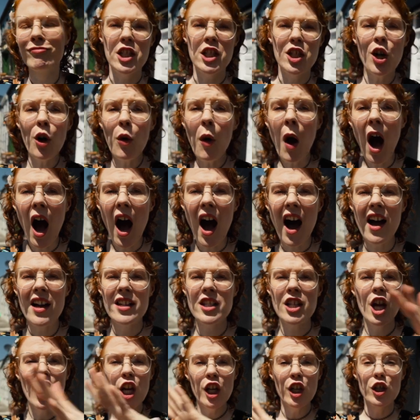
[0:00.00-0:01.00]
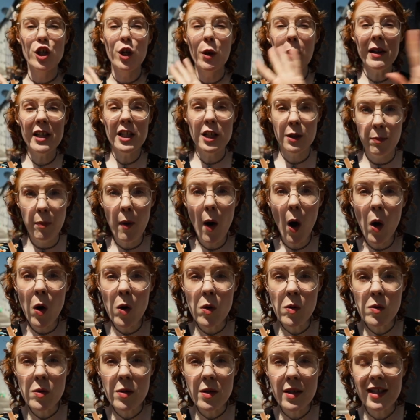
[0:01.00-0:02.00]
Too hot, too
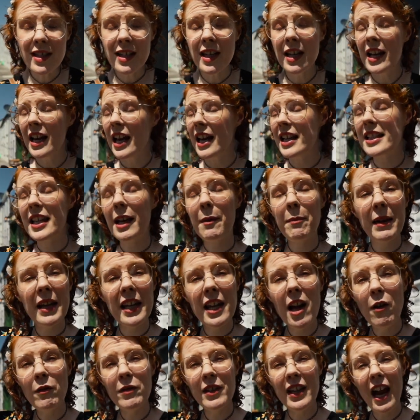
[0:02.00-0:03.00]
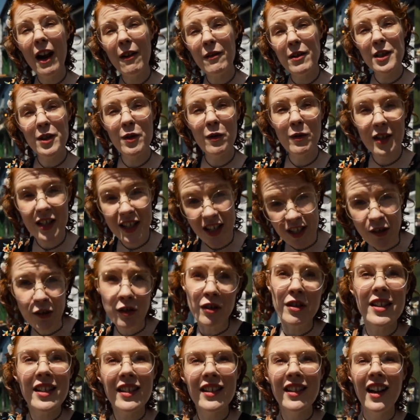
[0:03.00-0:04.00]
exposed. It's like being out in the Arizona desert.